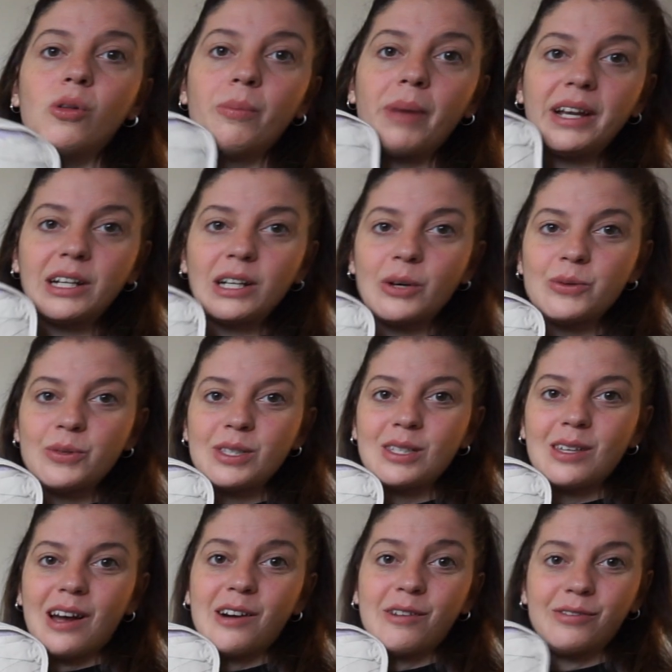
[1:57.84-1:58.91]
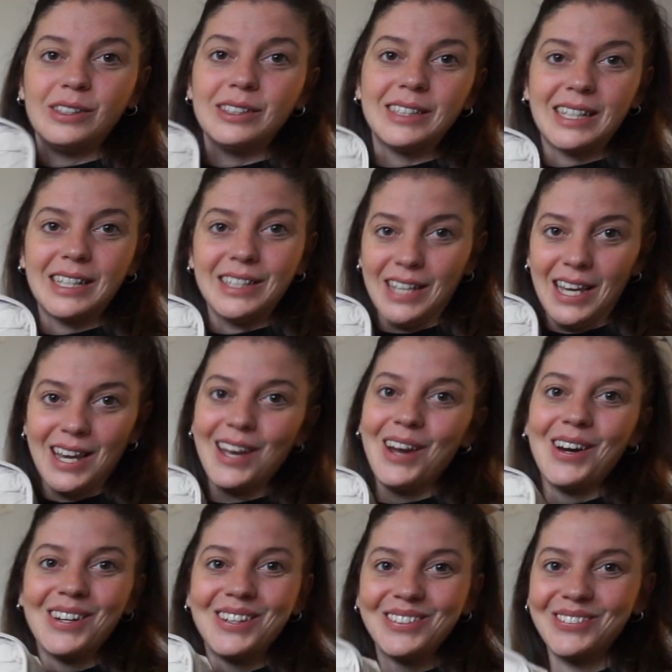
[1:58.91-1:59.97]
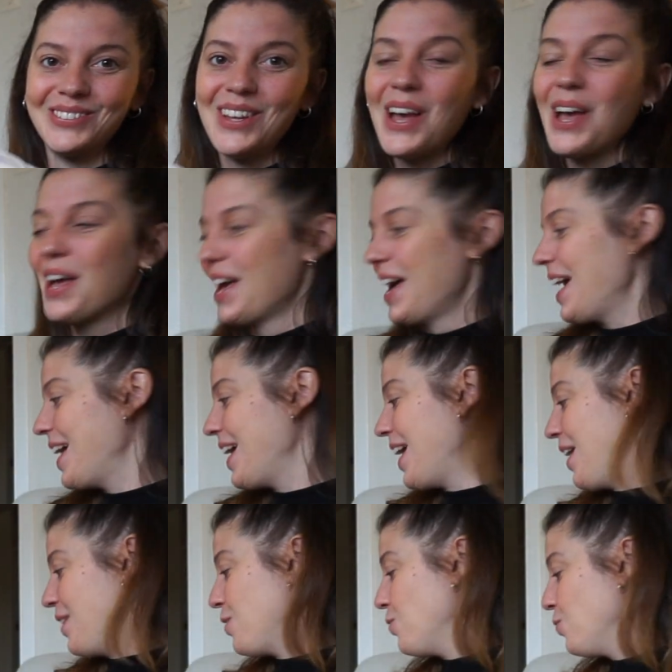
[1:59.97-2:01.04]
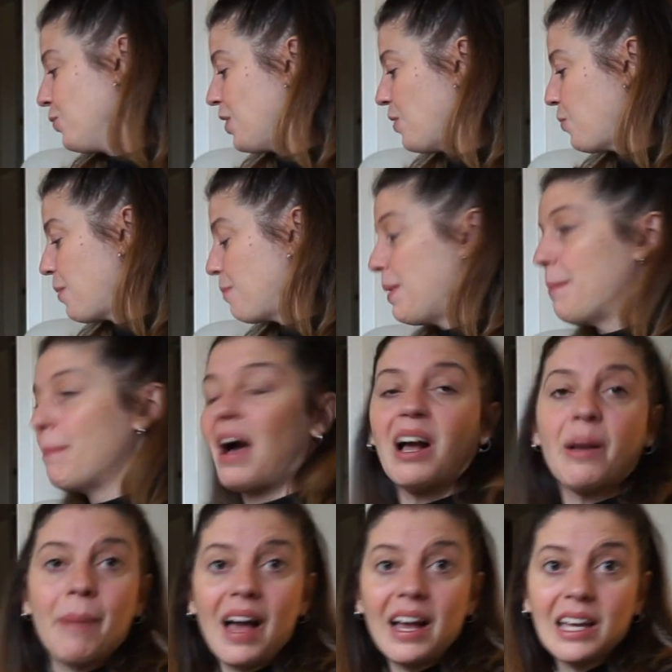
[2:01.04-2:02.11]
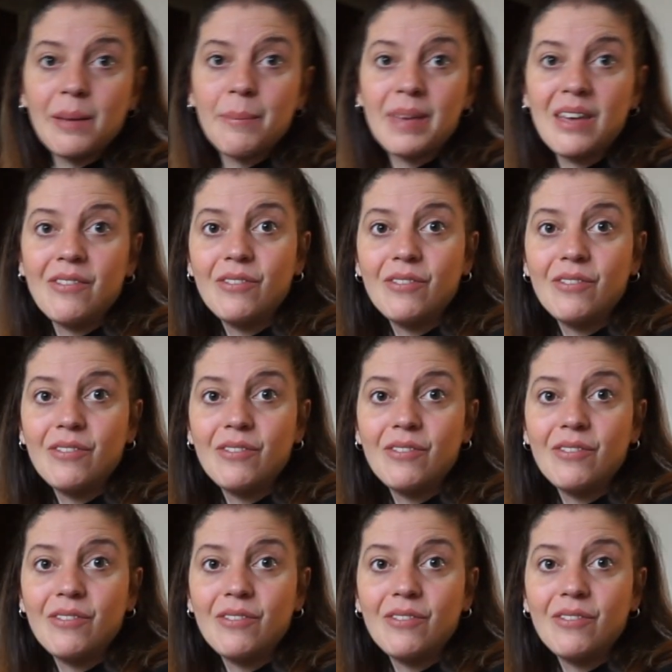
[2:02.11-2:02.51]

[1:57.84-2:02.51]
my clothes are fitting in here. You know that we've been backpacking me and